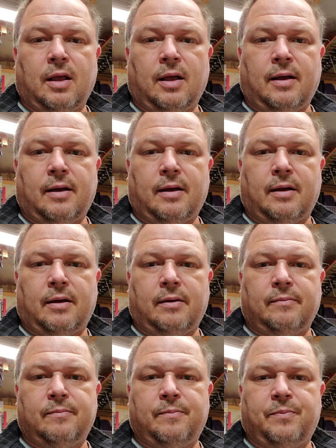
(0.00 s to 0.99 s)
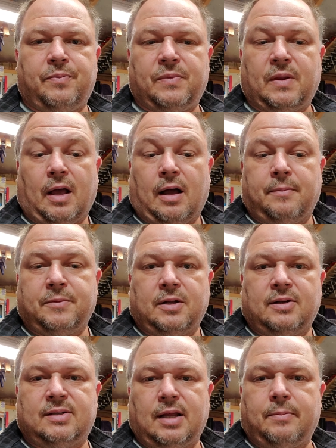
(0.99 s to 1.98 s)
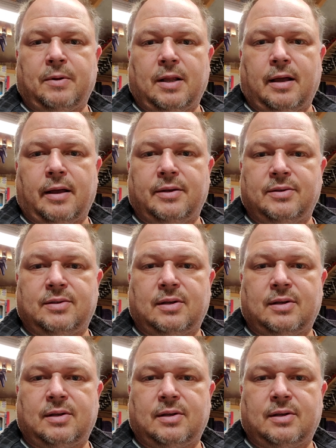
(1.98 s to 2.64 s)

uh, I'm going to stabilize.